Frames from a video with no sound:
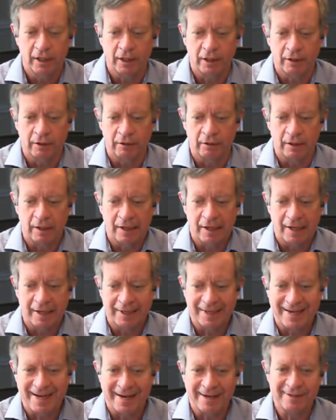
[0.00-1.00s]

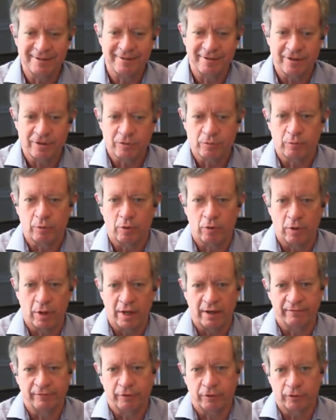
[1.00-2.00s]
I got into this
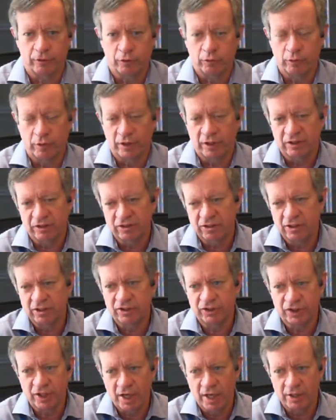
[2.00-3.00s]
role after doing
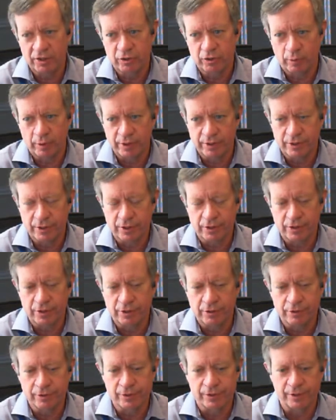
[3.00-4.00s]
just shy of 26
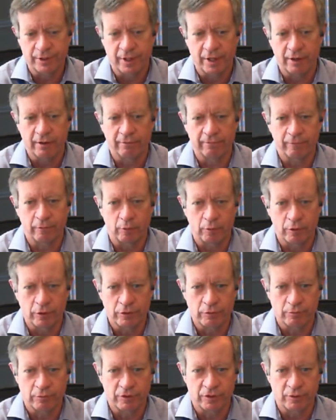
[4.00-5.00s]
years in the Air
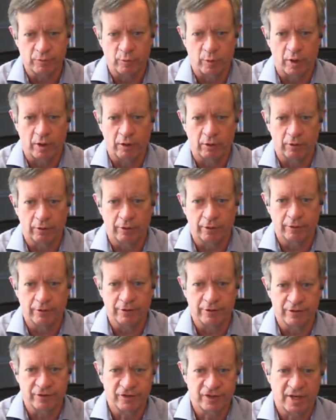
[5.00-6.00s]
Force, which is where I
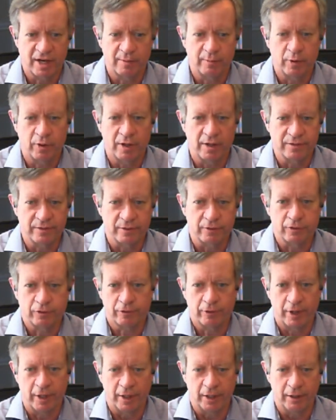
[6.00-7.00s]
learned cyber as a
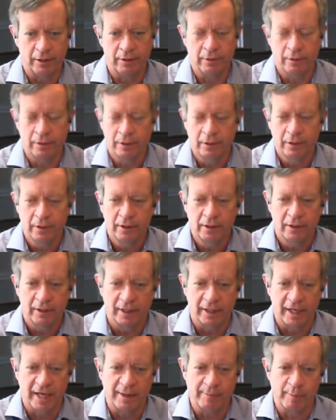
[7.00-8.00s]
trade
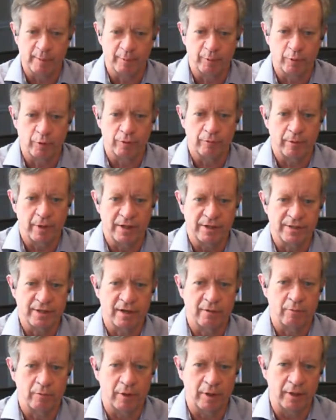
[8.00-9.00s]
and came up through the ranks
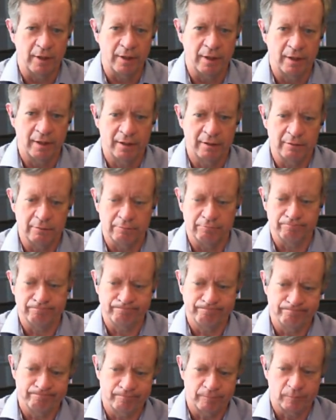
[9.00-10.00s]
that way. And
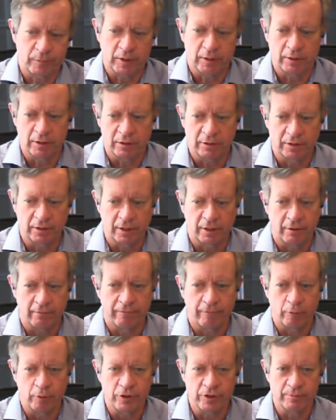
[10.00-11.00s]
the
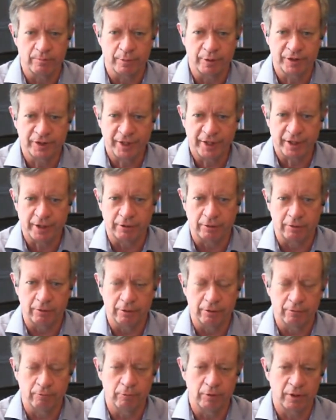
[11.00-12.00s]
Air Force in
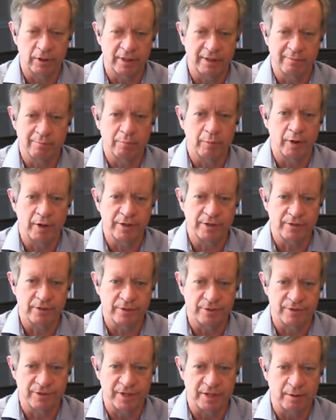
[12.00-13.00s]
particular really
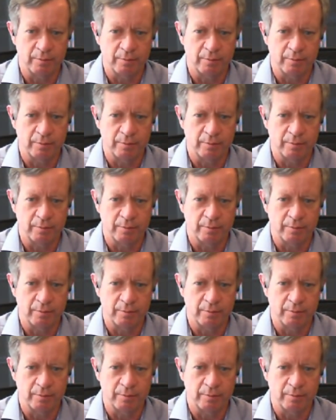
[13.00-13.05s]
embraces